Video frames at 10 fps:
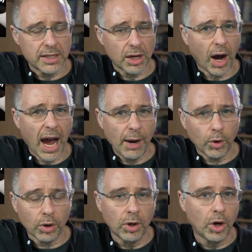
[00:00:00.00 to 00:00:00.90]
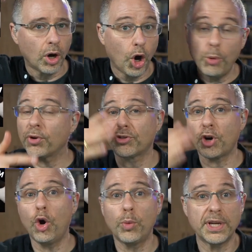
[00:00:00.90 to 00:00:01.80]
So I will almost
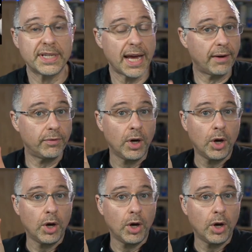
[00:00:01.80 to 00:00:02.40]
always have